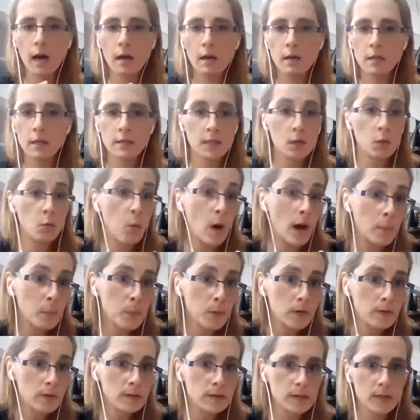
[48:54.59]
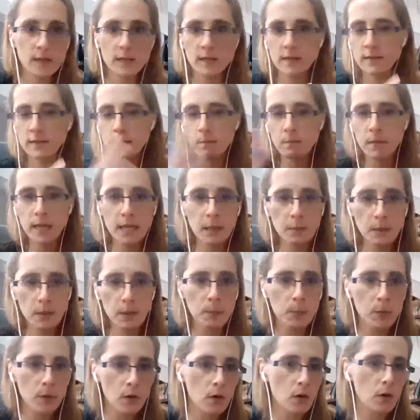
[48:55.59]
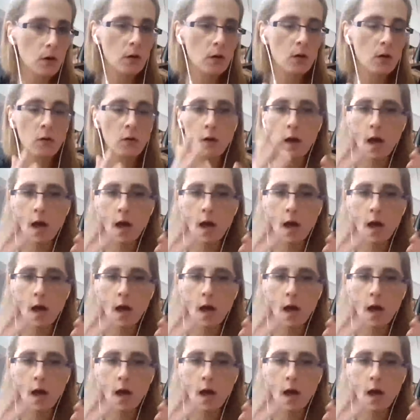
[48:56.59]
Is it one person? Is it many people?